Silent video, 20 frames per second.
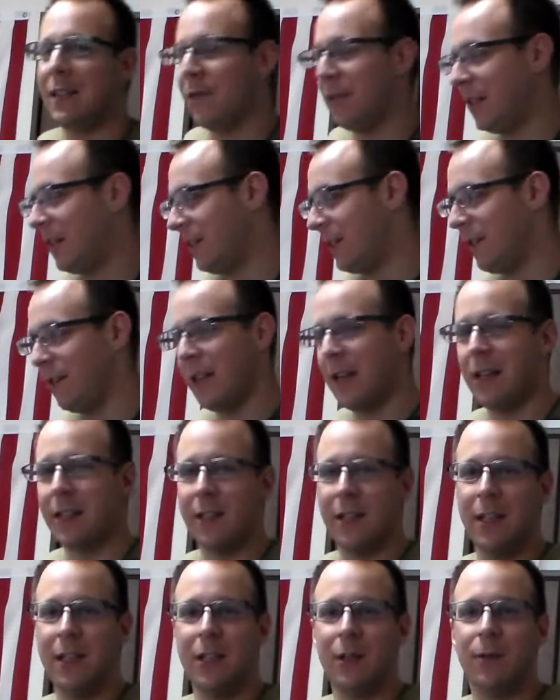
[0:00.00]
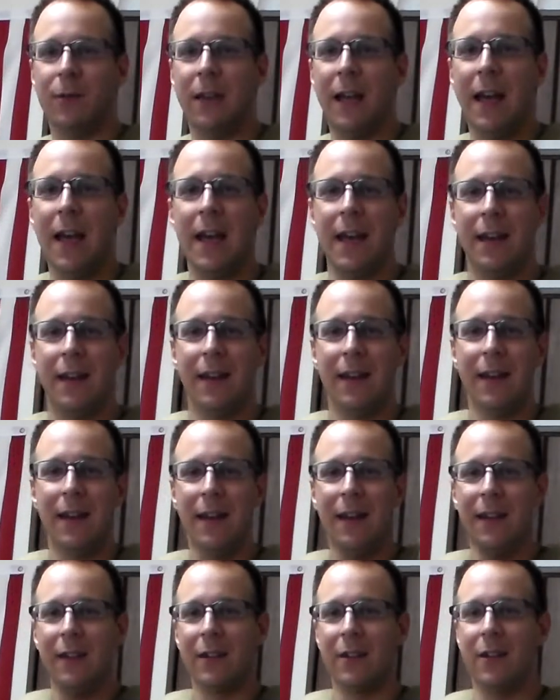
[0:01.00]
If you didn't know they exist, well, hey,
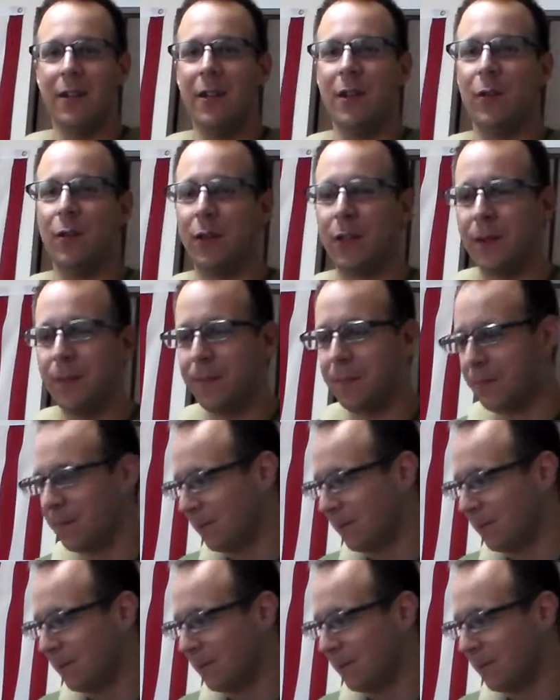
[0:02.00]
good news.